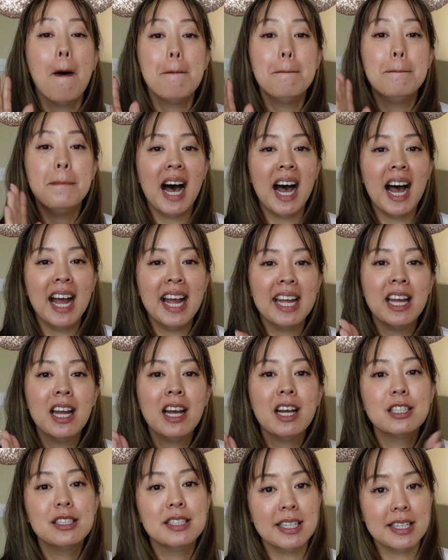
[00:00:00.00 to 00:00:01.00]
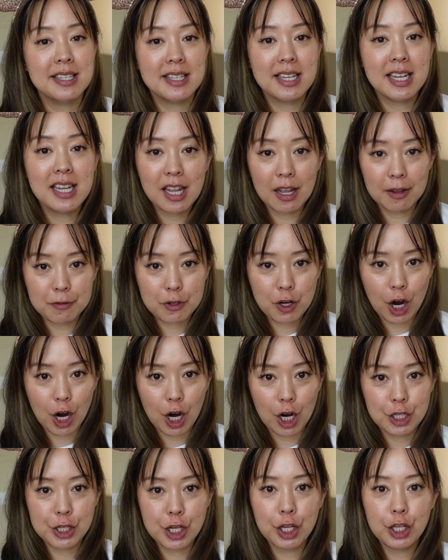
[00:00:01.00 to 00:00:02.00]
buy Disney gift cards